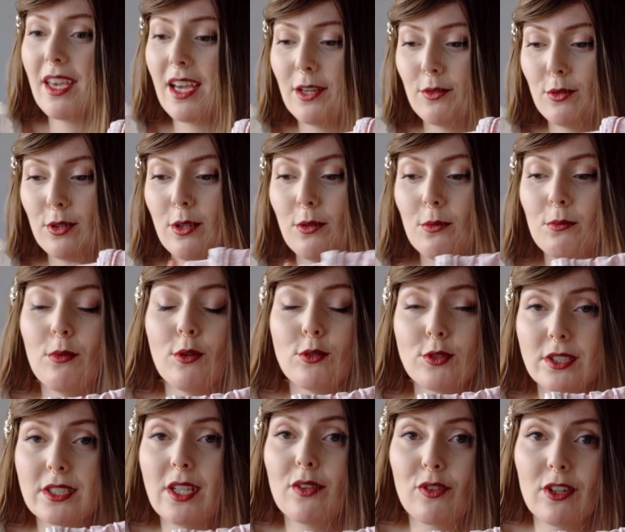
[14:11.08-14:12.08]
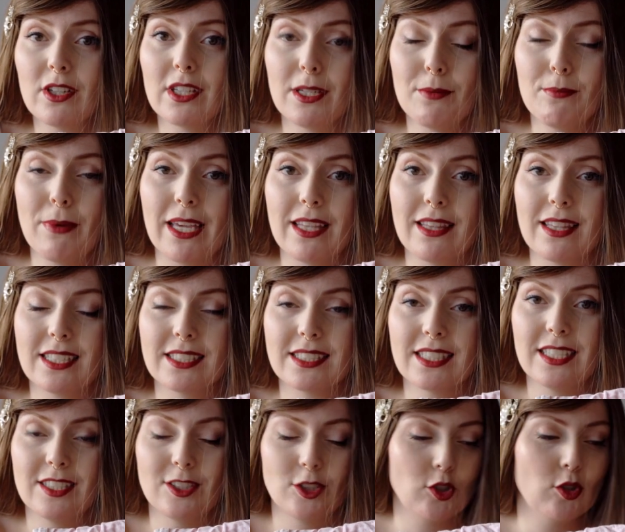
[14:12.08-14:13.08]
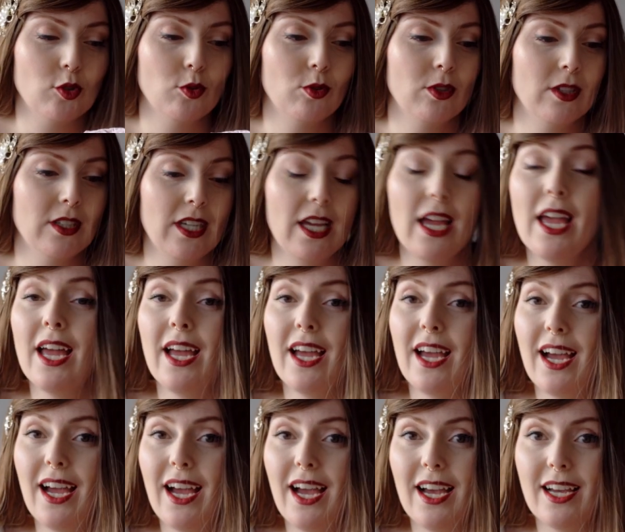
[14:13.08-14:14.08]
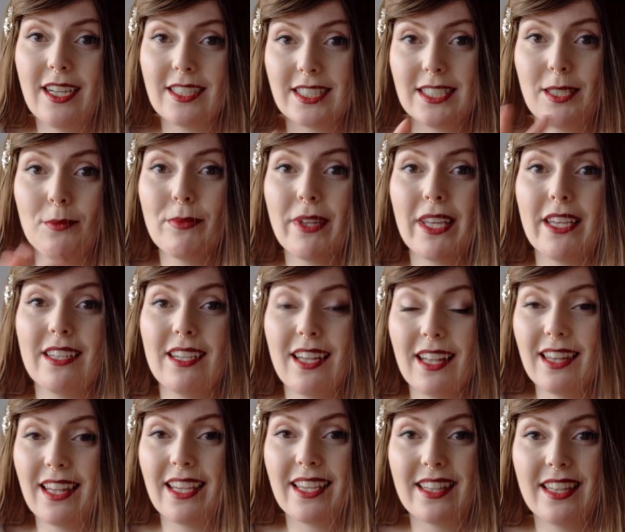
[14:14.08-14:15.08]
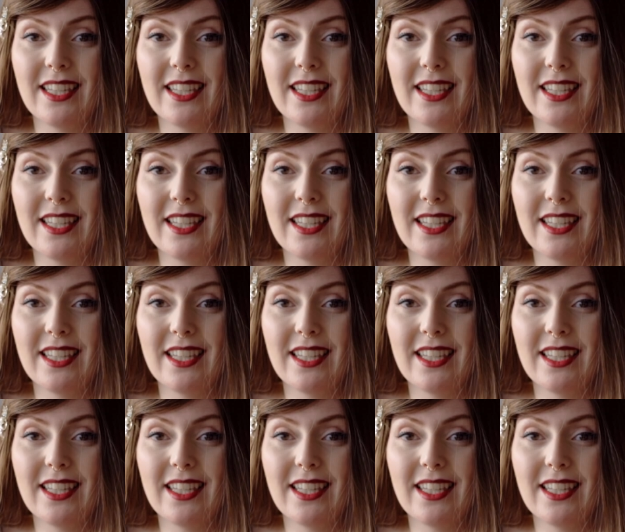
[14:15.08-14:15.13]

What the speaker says: I will most definitely make this into something like